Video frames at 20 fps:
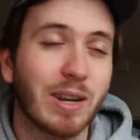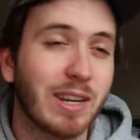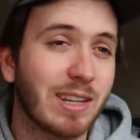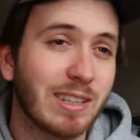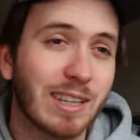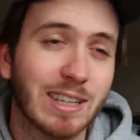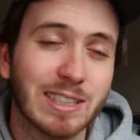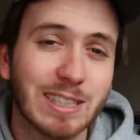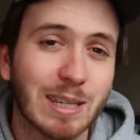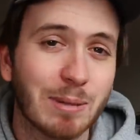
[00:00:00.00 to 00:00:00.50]
But in
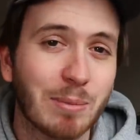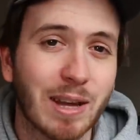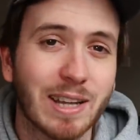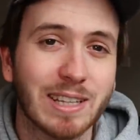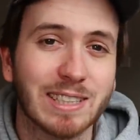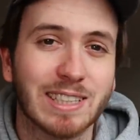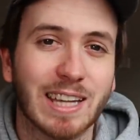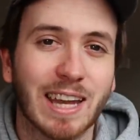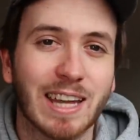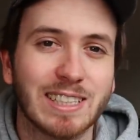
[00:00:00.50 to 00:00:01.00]
Dusty
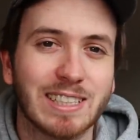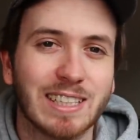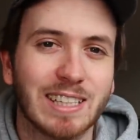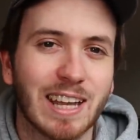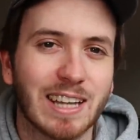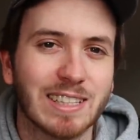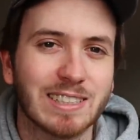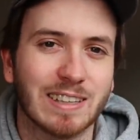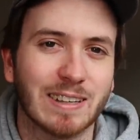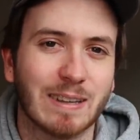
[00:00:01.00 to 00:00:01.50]
Martin's case, he
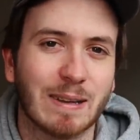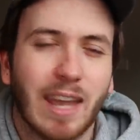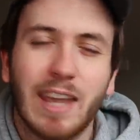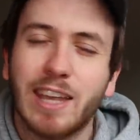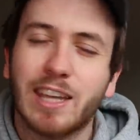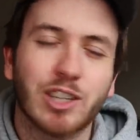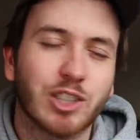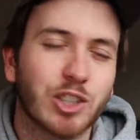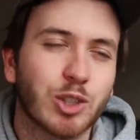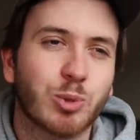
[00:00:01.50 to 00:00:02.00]
doesn't.
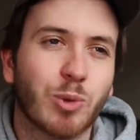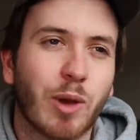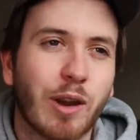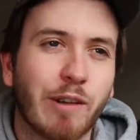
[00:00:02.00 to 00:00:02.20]
He can just